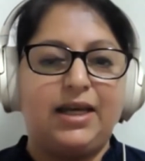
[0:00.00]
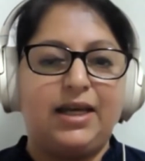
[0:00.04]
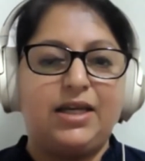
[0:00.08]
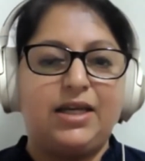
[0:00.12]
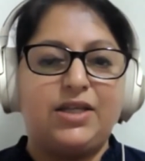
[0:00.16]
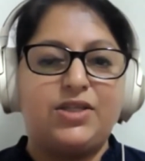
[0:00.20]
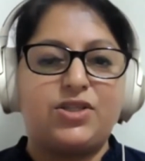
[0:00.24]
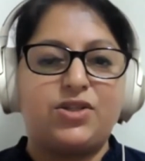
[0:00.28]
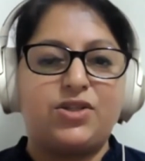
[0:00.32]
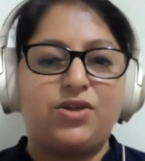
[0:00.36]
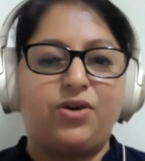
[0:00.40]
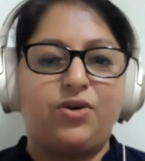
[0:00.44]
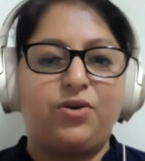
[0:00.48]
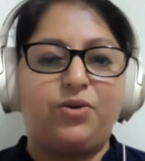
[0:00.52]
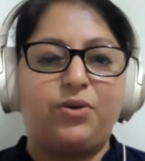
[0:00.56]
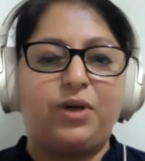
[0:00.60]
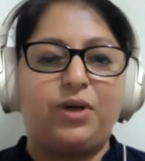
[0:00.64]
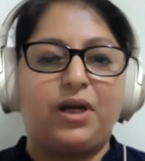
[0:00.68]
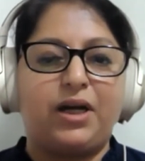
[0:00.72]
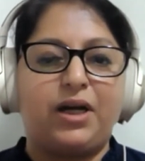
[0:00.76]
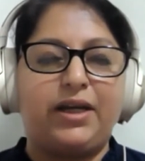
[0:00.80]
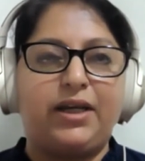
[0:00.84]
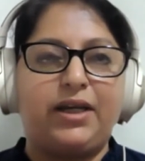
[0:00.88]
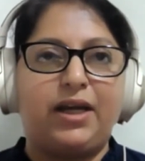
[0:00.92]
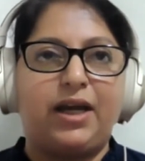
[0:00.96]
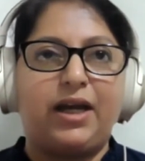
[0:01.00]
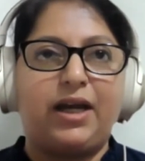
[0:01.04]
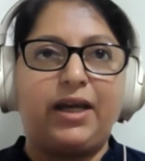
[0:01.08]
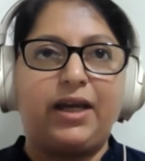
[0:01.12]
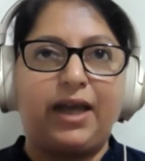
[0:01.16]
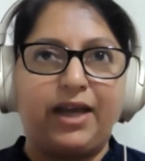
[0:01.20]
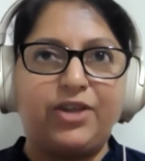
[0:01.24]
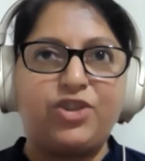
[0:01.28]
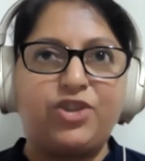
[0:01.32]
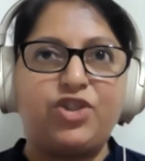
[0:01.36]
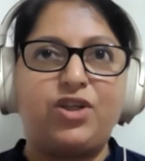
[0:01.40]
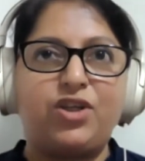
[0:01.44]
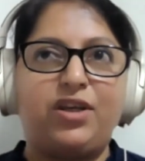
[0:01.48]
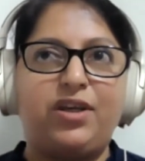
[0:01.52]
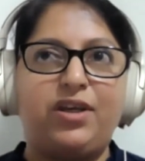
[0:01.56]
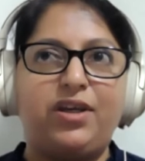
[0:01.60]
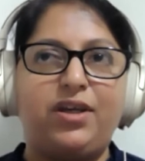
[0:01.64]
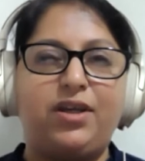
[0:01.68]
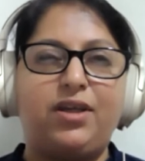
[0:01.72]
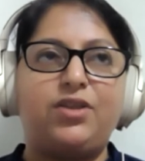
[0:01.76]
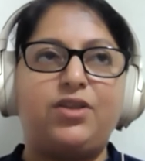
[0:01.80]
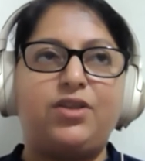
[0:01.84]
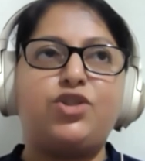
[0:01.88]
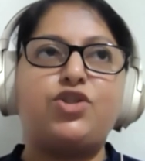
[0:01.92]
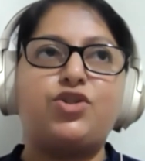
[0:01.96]
So I
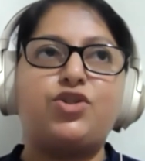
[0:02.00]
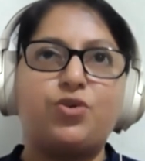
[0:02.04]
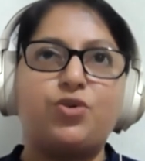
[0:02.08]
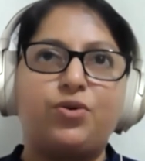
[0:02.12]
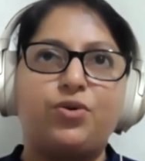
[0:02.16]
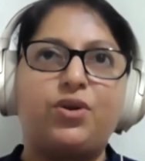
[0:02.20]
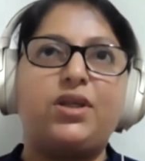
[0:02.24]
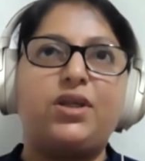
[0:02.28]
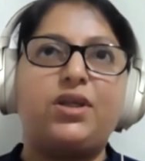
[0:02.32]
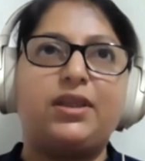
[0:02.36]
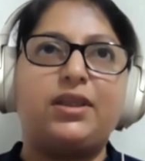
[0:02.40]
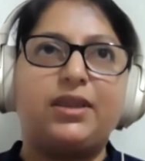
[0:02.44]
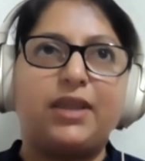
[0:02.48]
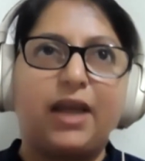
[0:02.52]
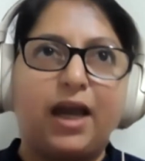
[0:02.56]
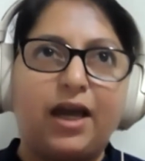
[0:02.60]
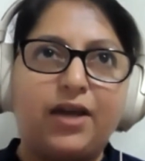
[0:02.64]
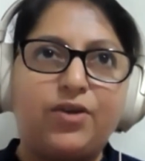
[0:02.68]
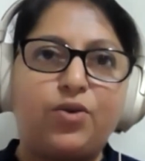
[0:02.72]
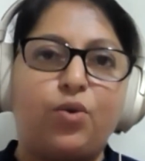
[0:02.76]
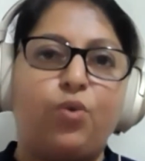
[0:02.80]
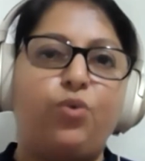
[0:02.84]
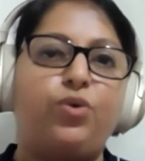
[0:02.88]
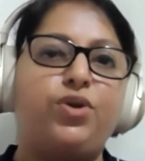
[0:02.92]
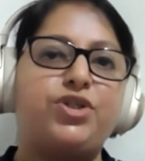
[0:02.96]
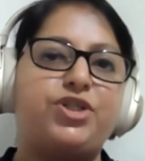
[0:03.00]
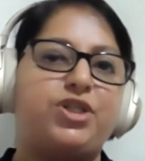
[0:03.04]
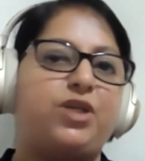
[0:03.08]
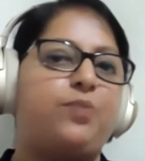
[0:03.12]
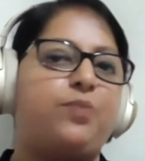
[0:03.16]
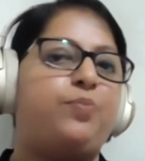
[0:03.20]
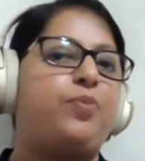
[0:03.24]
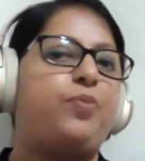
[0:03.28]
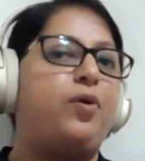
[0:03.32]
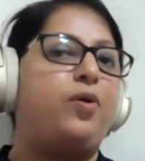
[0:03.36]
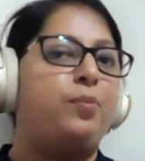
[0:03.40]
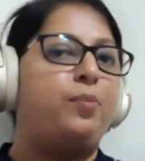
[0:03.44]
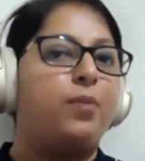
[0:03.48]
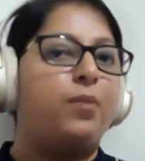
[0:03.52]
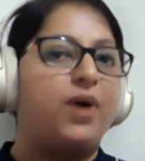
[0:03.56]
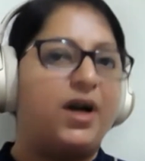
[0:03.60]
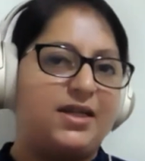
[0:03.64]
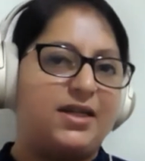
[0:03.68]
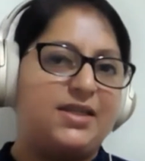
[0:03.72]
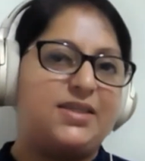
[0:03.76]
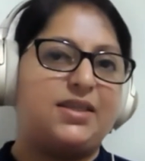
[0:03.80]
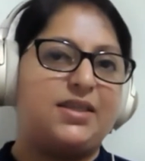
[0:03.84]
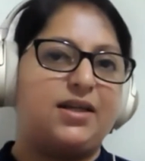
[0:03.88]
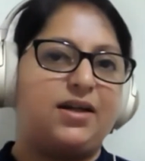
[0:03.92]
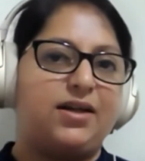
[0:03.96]
actually took that ownership on my
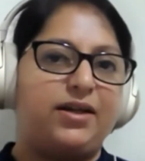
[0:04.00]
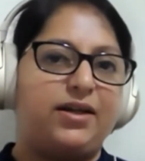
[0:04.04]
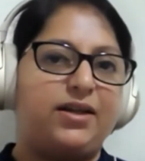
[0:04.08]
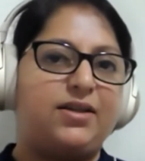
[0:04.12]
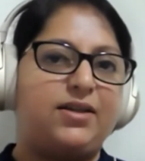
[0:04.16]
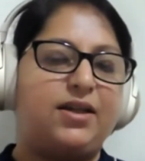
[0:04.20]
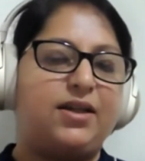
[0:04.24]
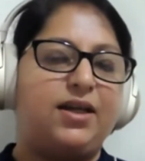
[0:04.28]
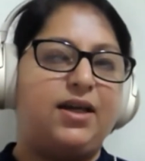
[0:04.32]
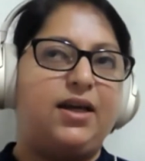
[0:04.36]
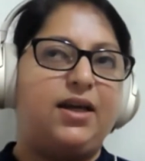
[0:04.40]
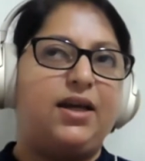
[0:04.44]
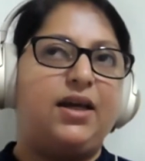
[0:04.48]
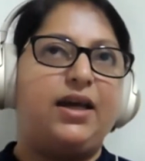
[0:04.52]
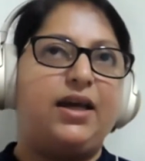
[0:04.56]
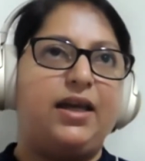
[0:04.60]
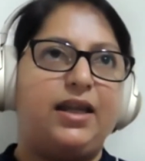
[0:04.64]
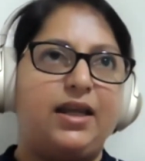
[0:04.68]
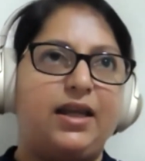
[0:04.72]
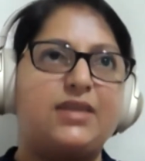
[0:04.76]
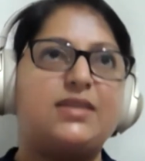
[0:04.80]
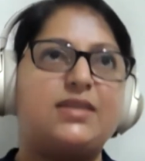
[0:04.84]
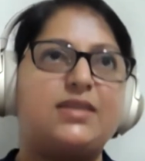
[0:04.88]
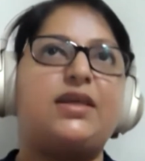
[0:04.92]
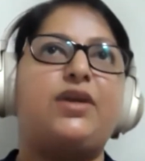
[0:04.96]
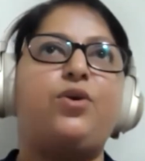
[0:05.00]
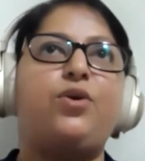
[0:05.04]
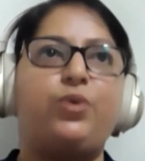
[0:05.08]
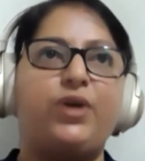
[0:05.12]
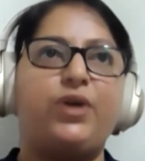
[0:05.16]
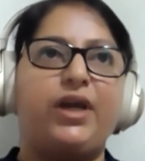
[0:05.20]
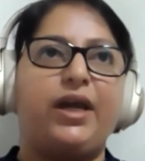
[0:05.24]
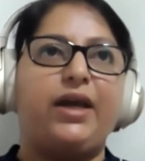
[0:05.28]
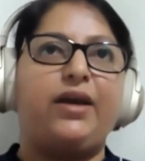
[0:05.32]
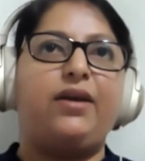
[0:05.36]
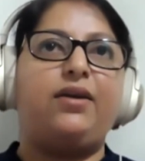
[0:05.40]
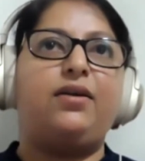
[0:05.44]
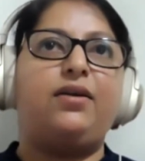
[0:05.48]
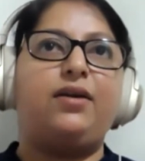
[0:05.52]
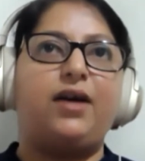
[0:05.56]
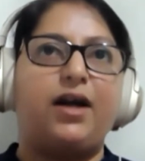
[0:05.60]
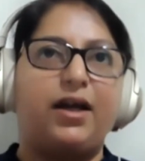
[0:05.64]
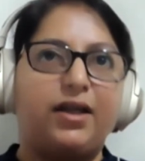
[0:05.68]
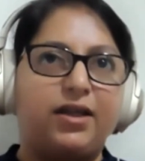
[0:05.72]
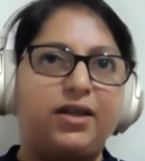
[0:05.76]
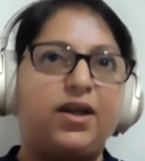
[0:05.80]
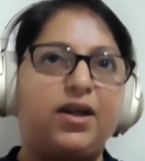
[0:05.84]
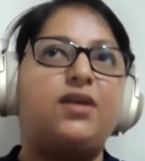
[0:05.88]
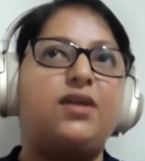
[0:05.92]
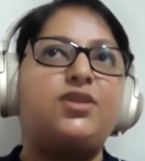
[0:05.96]
side, and I said, okay, I
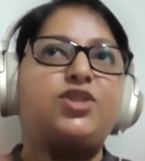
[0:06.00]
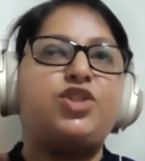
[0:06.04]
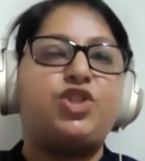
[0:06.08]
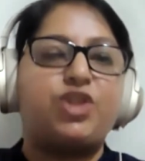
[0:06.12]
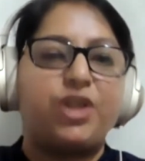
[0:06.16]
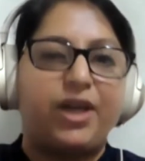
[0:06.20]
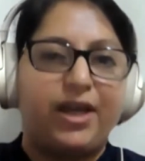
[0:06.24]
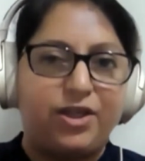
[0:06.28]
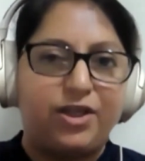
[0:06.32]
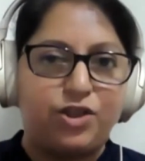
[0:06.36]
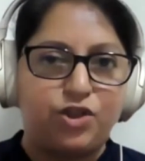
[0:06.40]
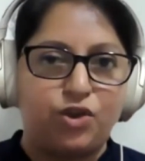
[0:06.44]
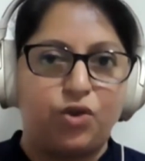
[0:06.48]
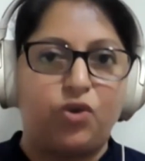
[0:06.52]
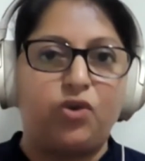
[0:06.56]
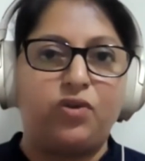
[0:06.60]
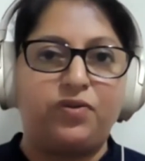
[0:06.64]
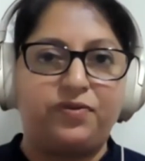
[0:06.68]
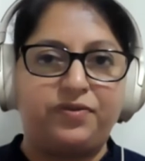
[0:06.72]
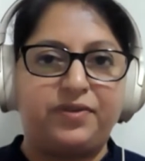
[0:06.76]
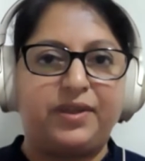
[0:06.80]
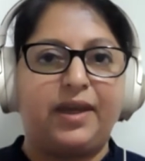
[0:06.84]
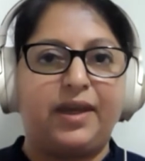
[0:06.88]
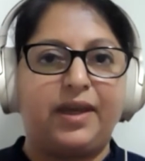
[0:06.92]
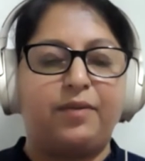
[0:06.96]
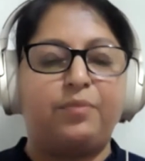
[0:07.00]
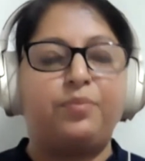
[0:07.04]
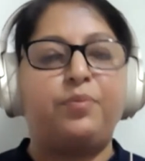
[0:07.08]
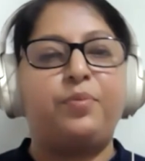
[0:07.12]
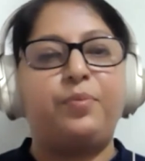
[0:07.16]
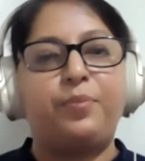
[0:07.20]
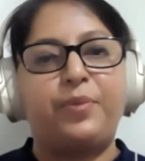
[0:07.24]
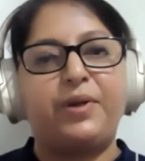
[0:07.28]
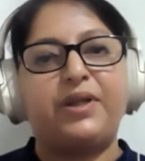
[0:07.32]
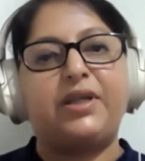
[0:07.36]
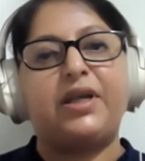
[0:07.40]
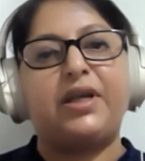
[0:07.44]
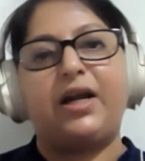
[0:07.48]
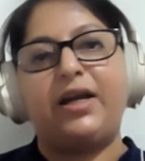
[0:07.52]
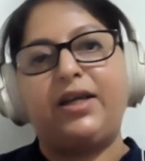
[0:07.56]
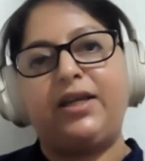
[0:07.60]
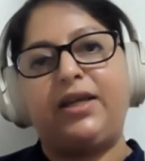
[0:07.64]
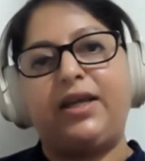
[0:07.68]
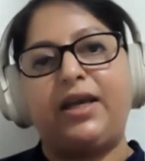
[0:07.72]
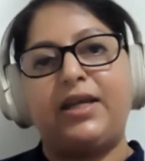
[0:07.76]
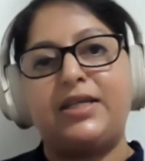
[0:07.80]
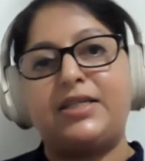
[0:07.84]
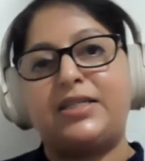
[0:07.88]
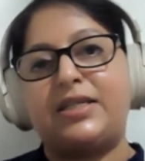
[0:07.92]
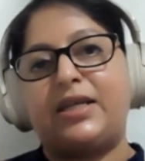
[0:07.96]
can't change all of them, but I
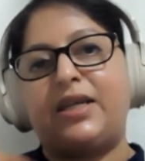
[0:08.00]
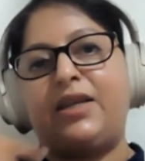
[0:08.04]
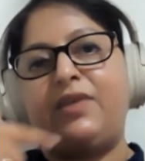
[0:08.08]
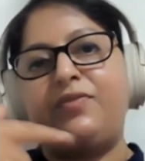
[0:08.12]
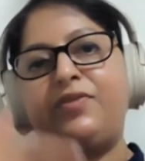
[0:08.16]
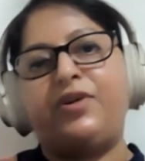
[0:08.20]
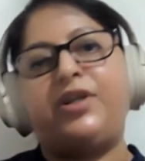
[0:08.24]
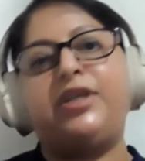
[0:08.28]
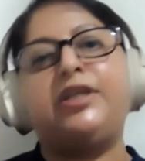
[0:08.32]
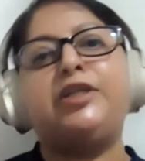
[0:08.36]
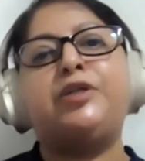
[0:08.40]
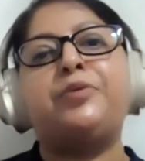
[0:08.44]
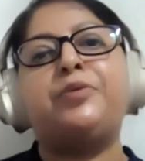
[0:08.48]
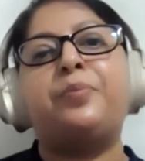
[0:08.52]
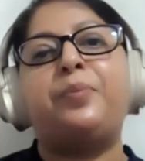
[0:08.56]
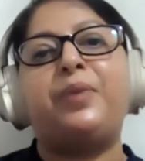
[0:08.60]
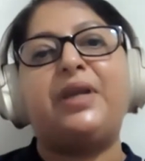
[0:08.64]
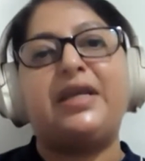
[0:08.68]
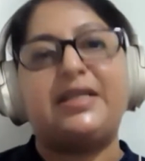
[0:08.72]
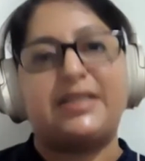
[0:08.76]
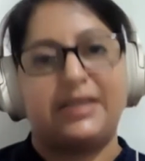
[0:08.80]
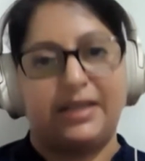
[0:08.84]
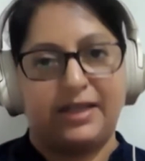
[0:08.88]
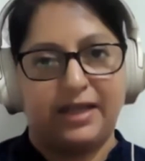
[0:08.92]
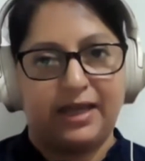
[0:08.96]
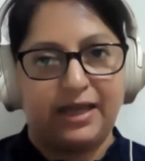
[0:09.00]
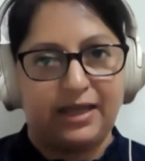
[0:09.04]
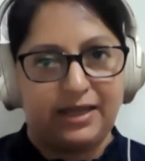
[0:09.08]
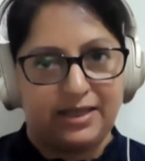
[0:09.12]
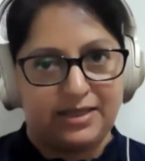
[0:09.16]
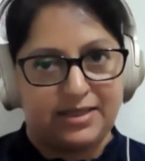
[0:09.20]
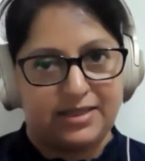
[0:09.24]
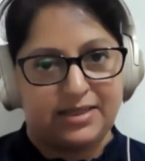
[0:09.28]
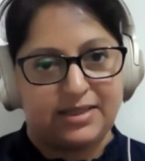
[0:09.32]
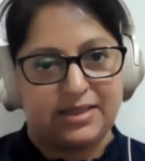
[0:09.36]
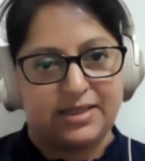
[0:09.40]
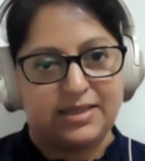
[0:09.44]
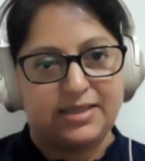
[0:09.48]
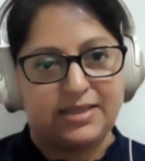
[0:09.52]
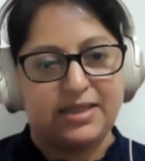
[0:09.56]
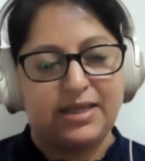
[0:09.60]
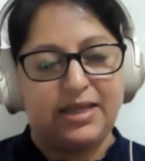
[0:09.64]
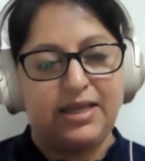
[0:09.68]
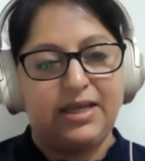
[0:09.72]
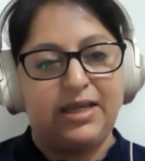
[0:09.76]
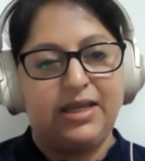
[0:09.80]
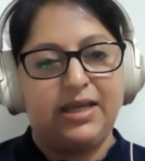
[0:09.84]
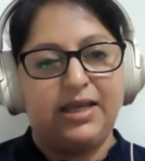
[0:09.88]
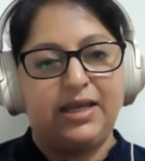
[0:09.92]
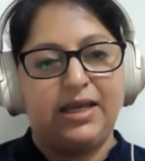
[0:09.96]
can deliver a complete analysis.
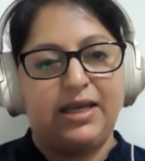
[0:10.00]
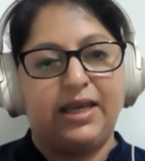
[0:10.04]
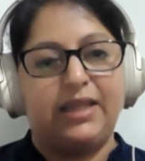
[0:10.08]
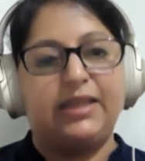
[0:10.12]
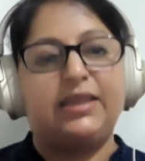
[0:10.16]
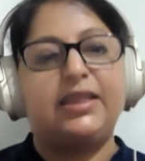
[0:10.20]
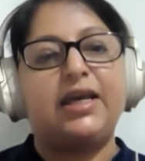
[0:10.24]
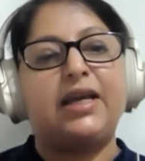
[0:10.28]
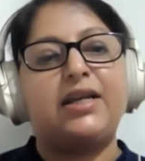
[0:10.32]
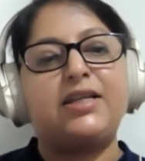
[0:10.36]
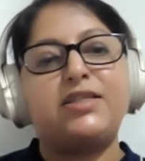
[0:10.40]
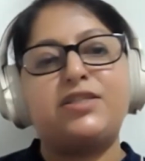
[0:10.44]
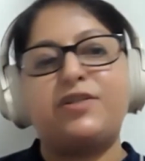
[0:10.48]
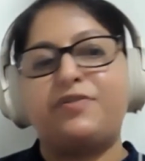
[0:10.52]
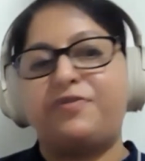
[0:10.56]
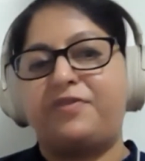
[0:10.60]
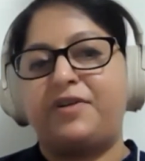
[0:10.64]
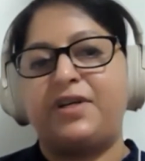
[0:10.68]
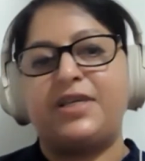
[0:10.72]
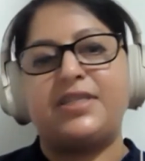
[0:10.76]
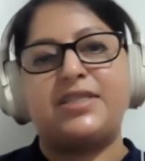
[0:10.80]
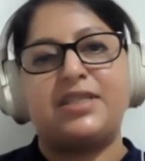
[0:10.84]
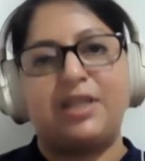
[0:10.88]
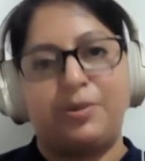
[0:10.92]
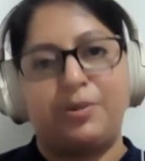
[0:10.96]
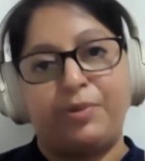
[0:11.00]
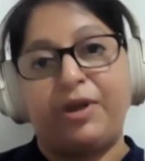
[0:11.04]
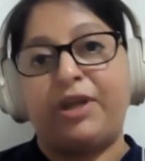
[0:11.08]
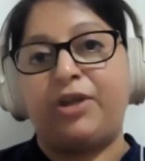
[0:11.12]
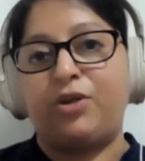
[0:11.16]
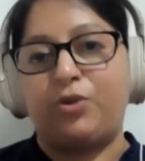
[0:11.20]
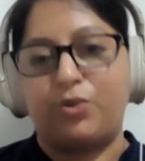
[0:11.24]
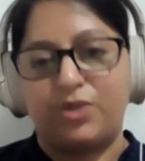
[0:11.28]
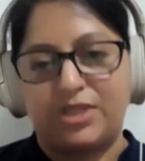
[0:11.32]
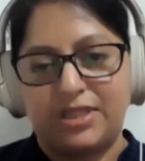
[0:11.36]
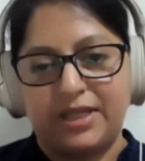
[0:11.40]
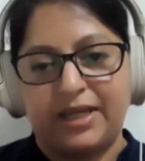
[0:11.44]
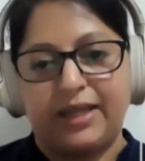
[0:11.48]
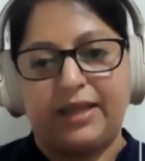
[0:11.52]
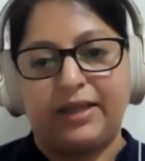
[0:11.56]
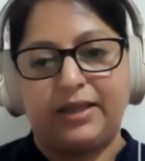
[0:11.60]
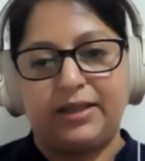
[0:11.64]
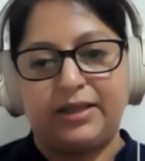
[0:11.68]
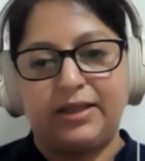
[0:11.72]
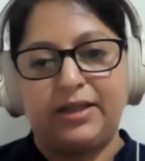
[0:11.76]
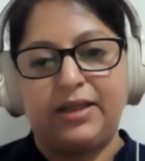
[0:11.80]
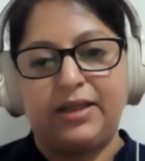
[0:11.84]
And that is the first step I could take.